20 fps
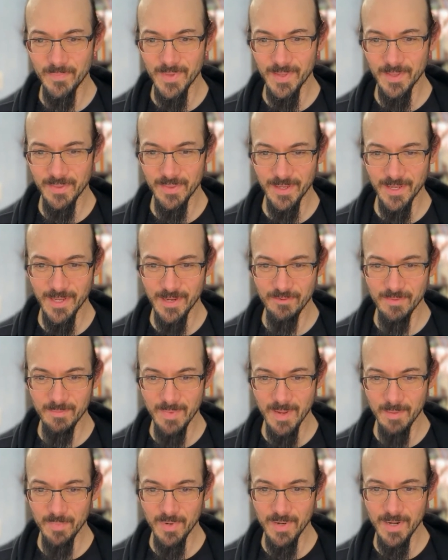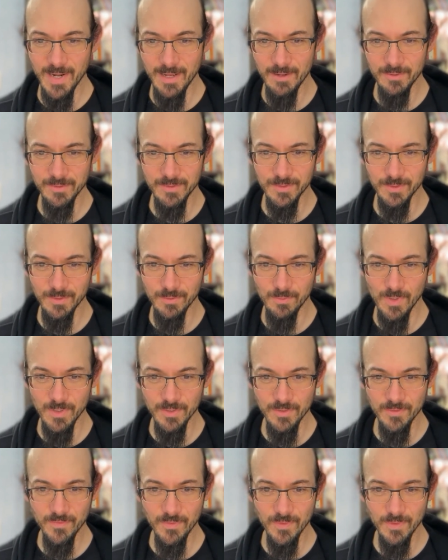think I remember how. So
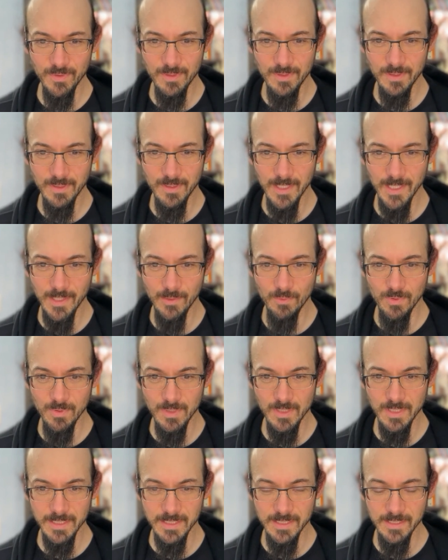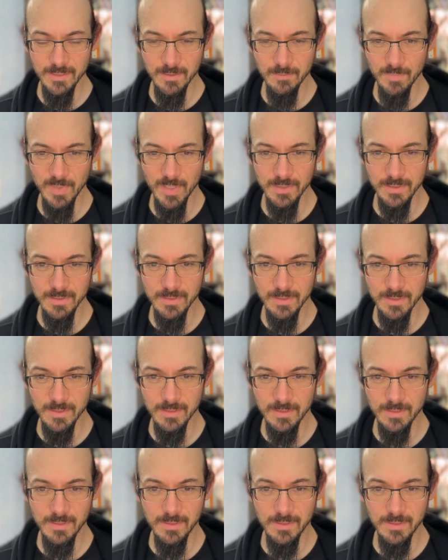wonderful. I will click you some buttons.